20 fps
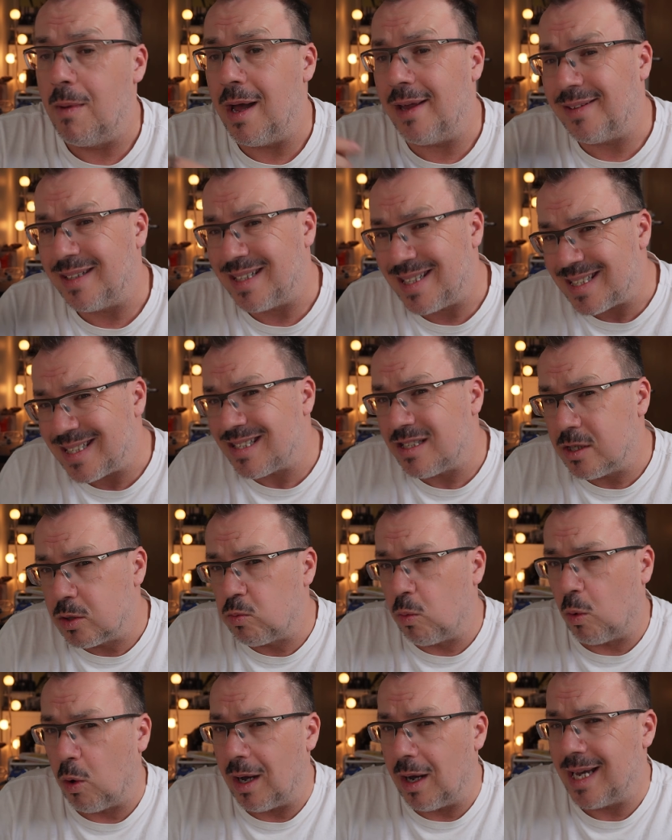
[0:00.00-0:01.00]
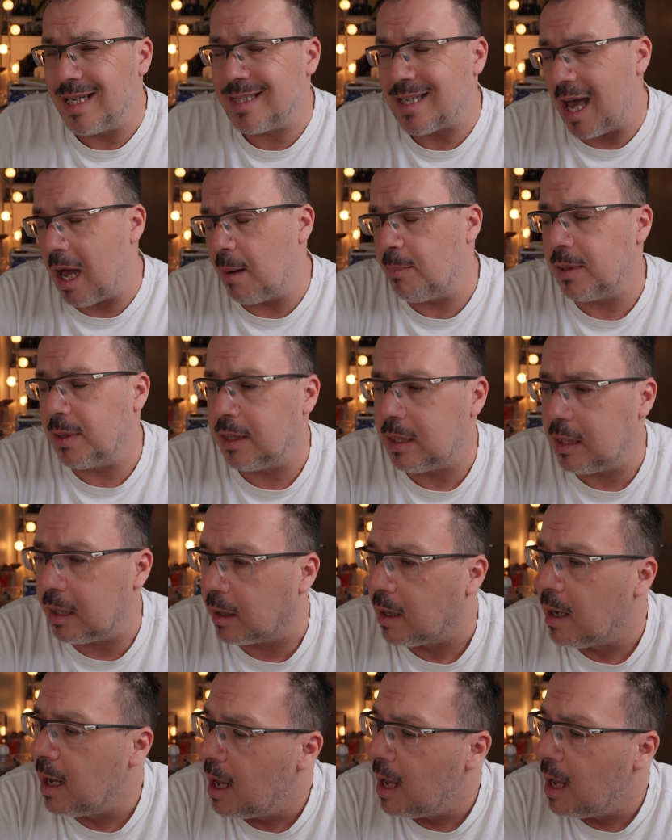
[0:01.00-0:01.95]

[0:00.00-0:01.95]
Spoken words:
And this is what has happened here.